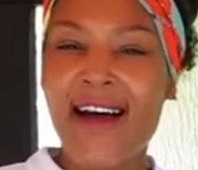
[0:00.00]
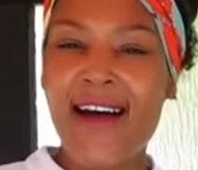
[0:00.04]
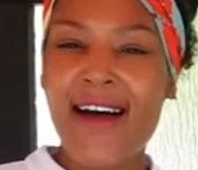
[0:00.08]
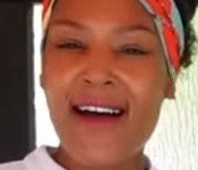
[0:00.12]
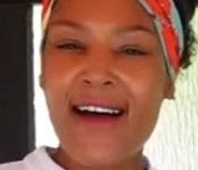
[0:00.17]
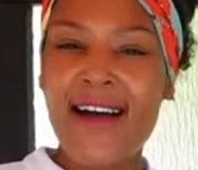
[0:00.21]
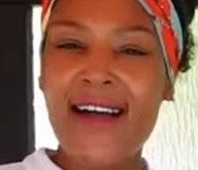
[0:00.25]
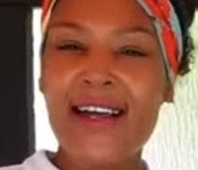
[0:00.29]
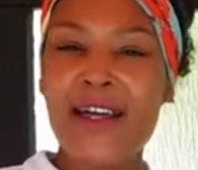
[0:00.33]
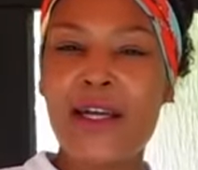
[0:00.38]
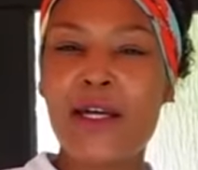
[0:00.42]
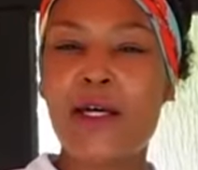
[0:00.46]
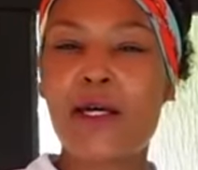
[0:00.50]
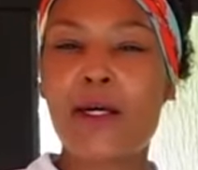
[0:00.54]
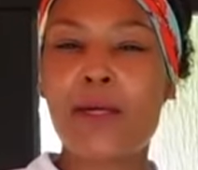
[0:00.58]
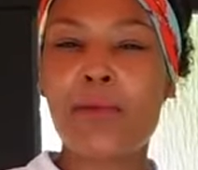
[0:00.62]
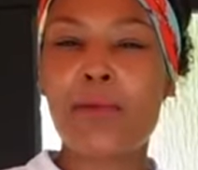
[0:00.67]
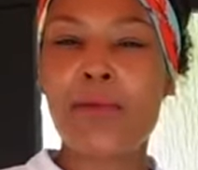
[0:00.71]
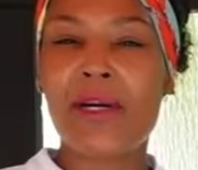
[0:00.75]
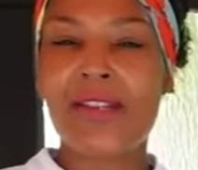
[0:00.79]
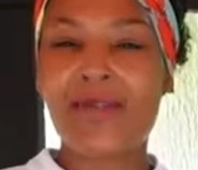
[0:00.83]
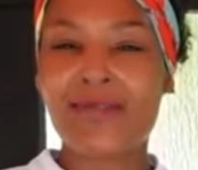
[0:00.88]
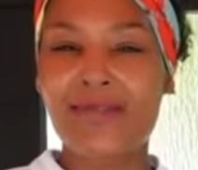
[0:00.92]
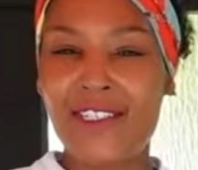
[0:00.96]
I
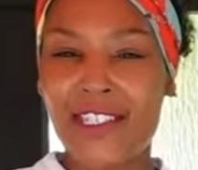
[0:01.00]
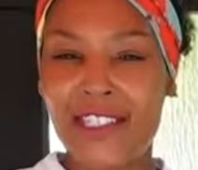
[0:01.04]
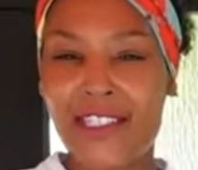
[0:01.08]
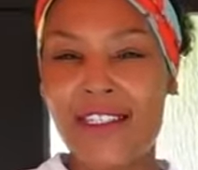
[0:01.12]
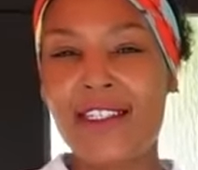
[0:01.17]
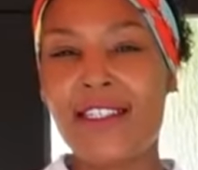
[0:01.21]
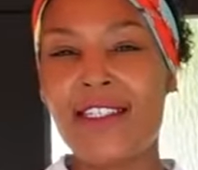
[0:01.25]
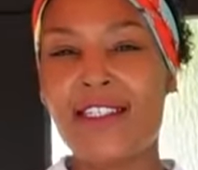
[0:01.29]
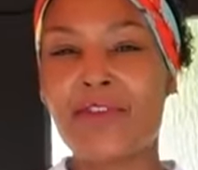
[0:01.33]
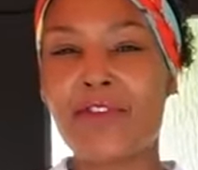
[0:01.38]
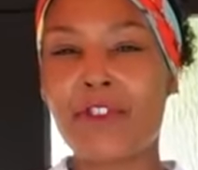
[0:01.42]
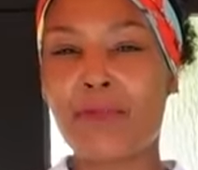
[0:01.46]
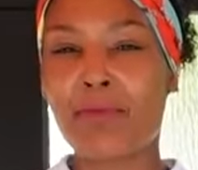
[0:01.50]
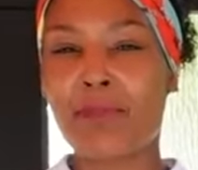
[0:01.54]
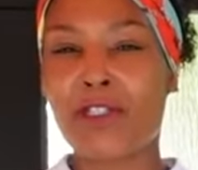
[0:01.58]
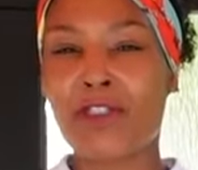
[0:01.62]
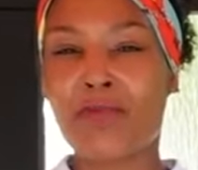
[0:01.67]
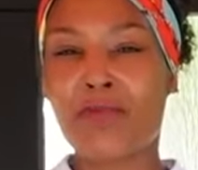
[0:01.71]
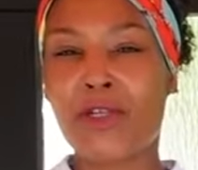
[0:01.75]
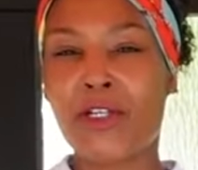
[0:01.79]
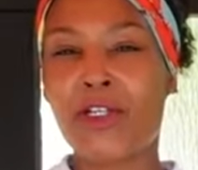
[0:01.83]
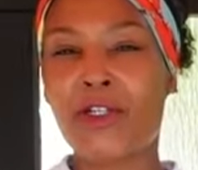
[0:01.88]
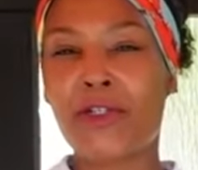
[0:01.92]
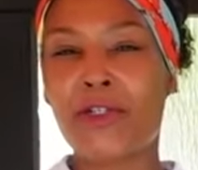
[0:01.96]
am the Eva
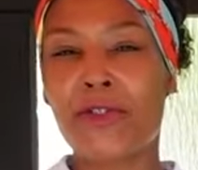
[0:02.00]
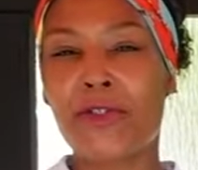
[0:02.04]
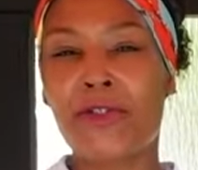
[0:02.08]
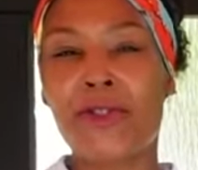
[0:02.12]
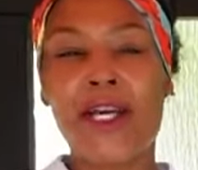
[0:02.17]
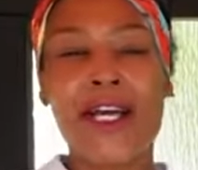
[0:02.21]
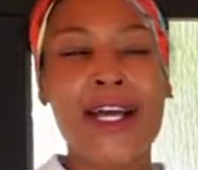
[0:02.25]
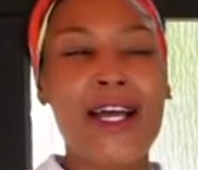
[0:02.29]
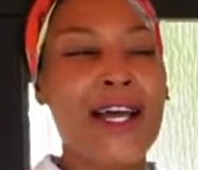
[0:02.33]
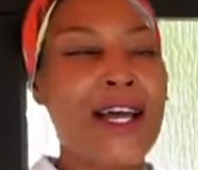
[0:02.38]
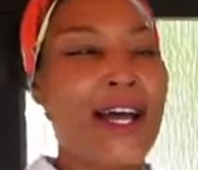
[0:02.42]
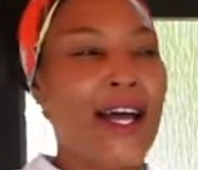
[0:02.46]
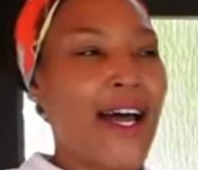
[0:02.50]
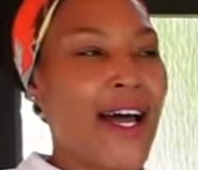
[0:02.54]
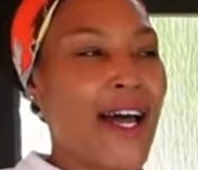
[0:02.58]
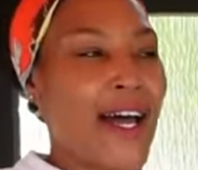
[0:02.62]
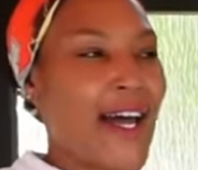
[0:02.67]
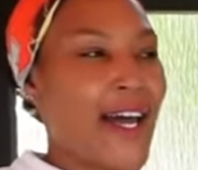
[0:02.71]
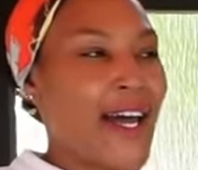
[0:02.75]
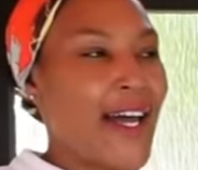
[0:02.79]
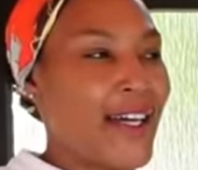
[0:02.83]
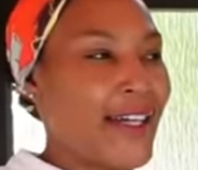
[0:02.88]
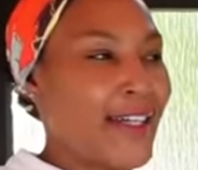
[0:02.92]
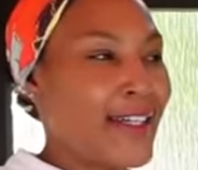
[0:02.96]
Monroe,
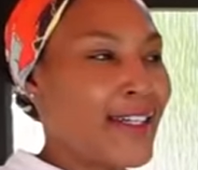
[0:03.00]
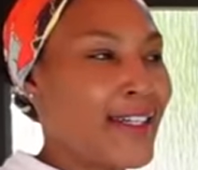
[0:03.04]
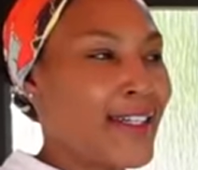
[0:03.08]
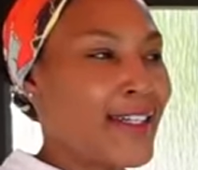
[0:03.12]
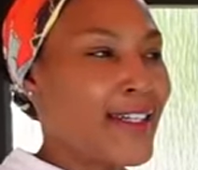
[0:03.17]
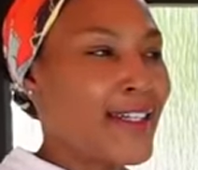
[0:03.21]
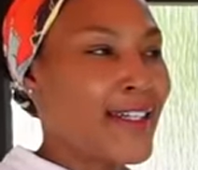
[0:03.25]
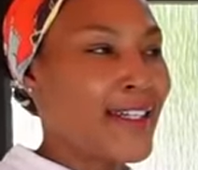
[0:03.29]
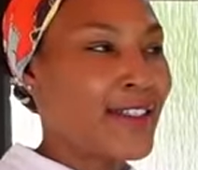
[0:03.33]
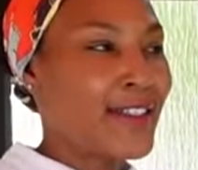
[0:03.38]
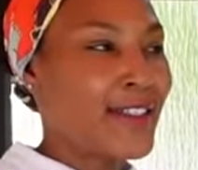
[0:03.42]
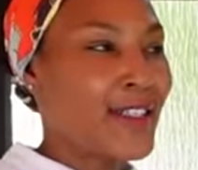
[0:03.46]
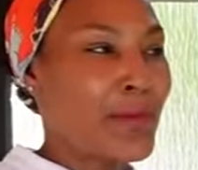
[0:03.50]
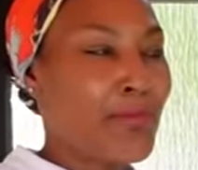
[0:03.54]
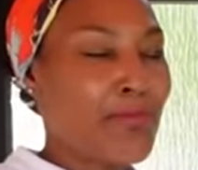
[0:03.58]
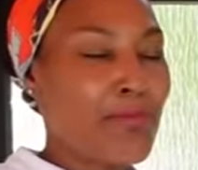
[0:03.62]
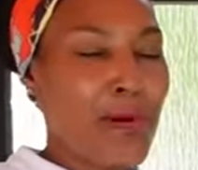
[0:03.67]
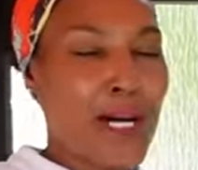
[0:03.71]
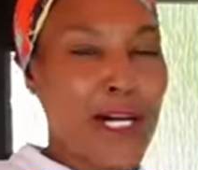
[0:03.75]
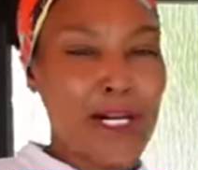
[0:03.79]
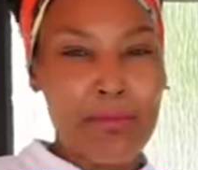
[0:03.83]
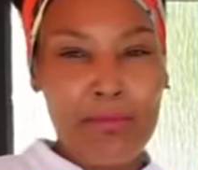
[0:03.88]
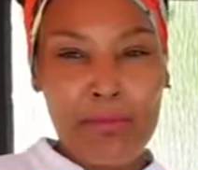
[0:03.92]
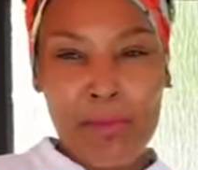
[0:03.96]
and
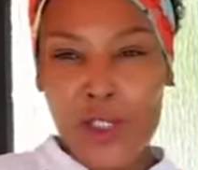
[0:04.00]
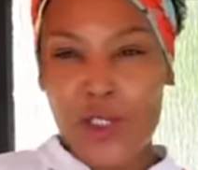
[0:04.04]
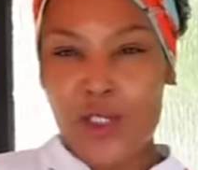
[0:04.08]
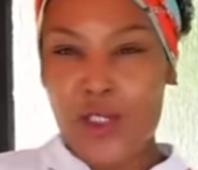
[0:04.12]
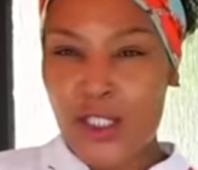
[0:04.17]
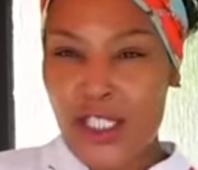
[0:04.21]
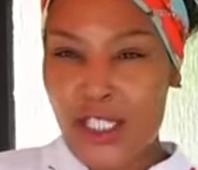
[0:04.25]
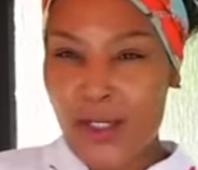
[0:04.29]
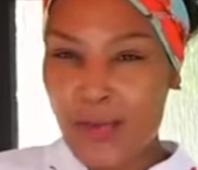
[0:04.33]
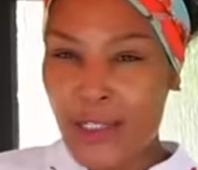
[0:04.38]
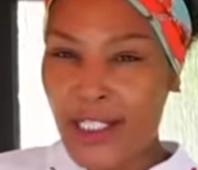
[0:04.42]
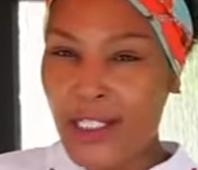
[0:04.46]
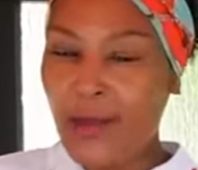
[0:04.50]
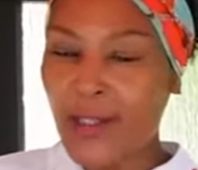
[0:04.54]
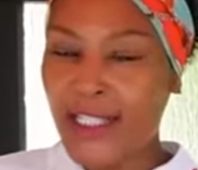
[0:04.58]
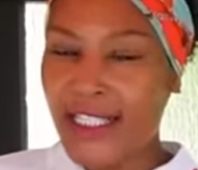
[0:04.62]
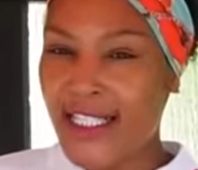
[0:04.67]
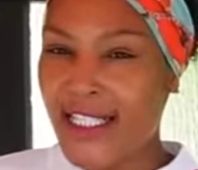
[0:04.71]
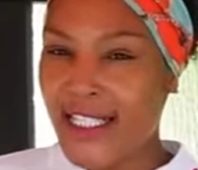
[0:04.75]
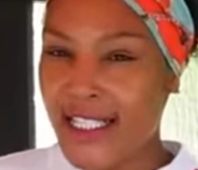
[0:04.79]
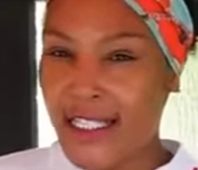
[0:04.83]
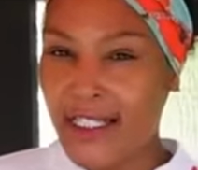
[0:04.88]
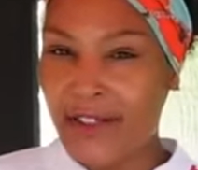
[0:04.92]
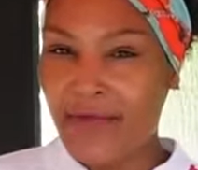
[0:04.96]
my most
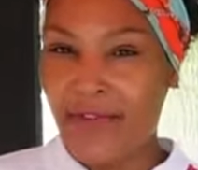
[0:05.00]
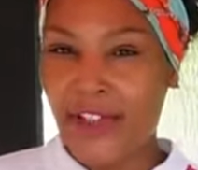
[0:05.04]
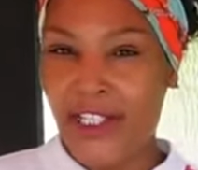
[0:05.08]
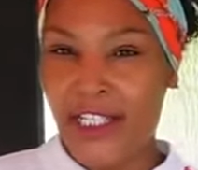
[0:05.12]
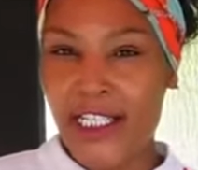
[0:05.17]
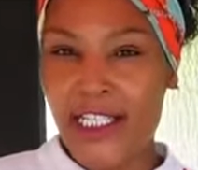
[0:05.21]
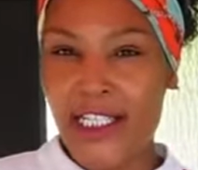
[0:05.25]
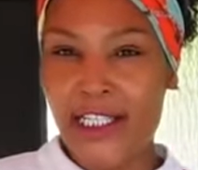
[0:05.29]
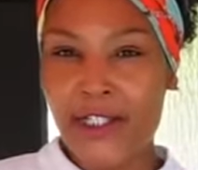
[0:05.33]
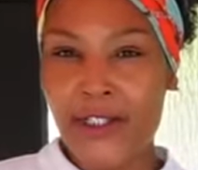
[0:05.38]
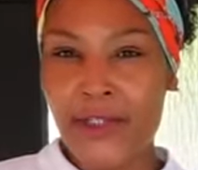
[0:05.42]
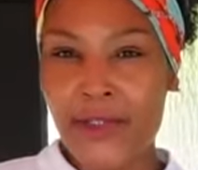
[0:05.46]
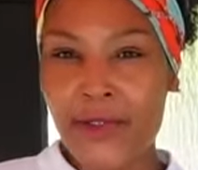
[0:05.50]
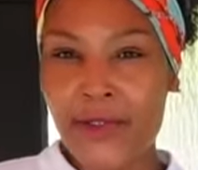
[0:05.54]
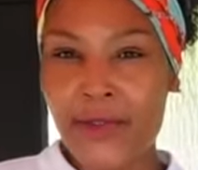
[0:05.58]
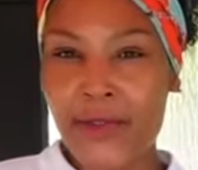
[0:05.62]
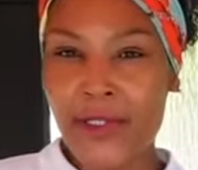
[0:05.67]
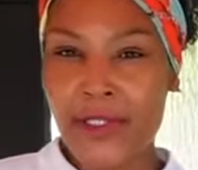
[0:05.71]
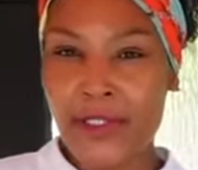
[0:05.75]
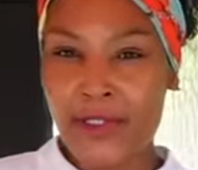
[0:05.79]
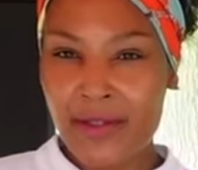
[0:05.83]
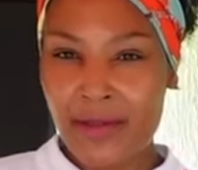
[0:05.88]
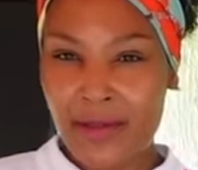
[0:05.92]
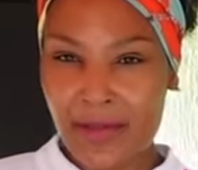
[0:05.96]
requested video
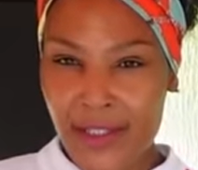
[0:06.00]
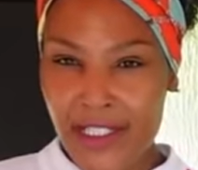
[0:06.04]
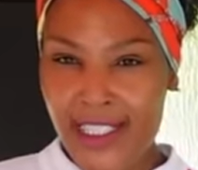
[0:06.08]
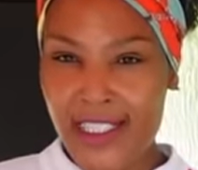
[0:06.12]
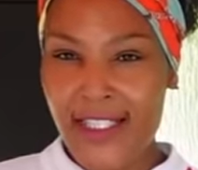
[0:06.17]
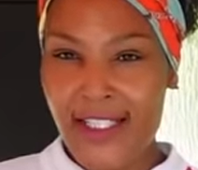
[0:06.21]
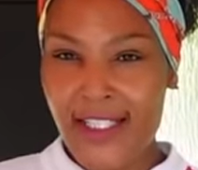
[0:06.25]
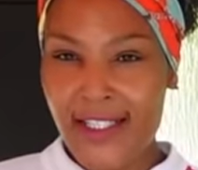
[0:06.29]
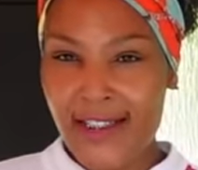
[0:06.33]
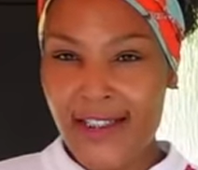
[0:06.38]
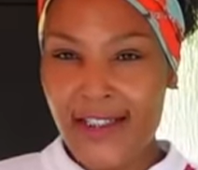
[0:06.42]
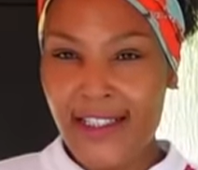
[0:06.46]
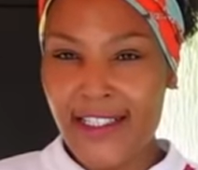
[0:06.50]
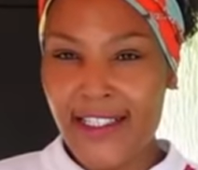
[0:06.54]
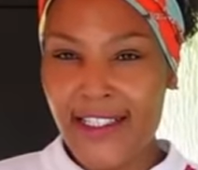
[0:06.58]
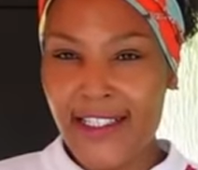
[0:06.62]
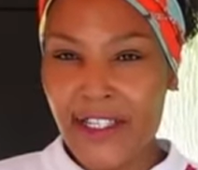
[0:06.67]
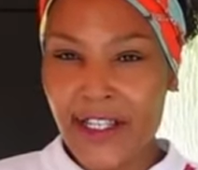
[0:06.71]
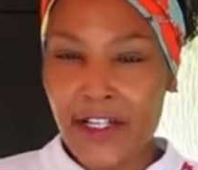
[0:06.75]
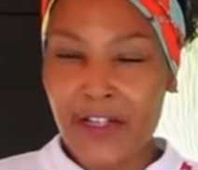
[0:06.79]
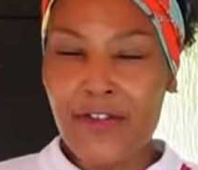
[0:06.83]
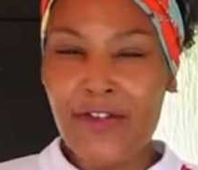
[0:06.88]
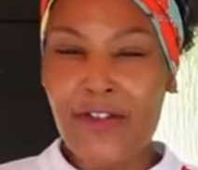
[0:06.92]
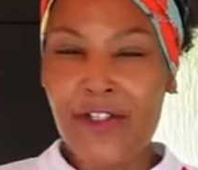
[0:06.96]
recently
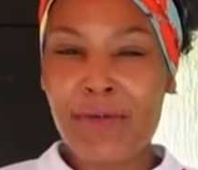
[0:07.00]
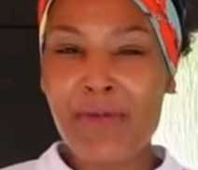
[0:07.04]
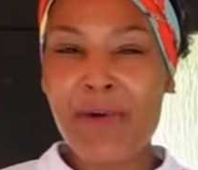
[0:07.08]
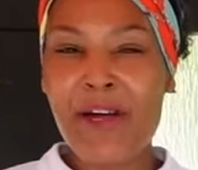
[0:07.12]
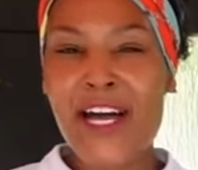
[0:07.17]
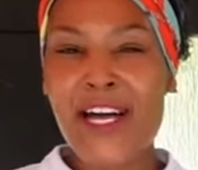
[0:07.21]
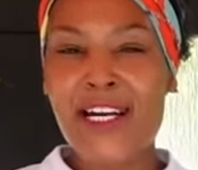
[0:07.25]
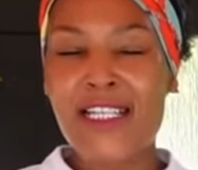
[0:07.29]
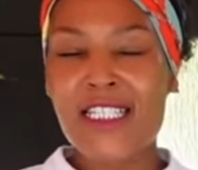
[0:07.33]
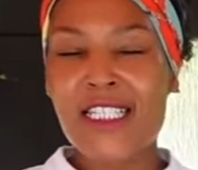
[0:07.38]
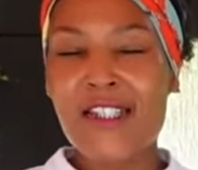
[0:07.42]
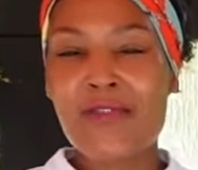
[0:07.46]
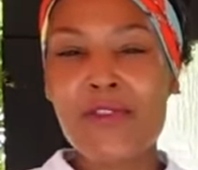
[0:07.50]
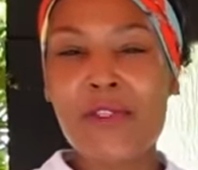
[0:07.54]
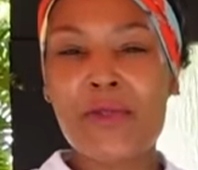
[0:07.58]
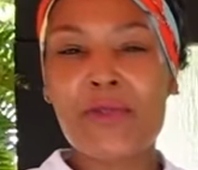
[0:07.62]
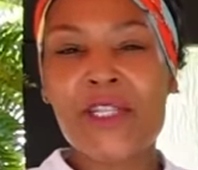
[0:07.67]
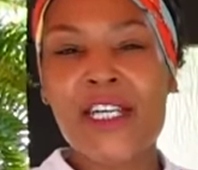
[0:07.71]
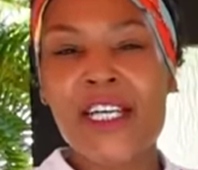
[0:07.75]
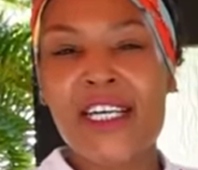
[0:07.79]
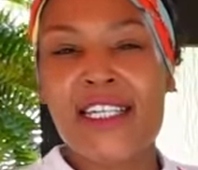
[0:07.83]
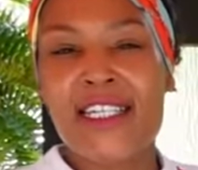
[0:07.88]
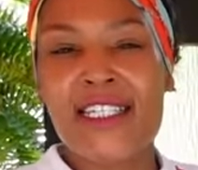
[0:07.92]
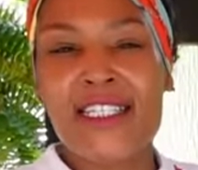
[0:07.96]
over the past few
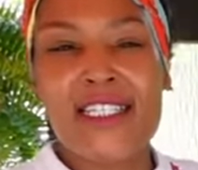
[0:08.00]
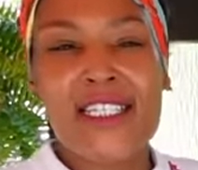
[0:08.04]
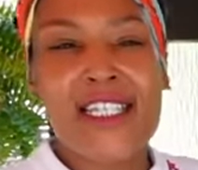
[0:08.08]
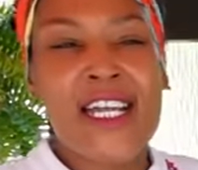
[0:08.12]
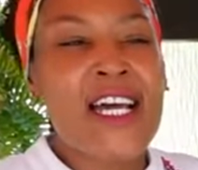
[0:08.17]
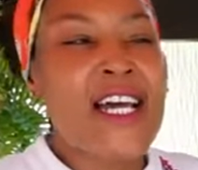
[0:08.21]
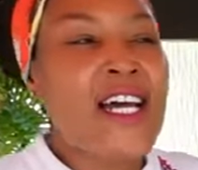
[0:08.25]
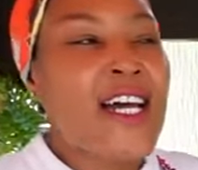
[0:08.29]
days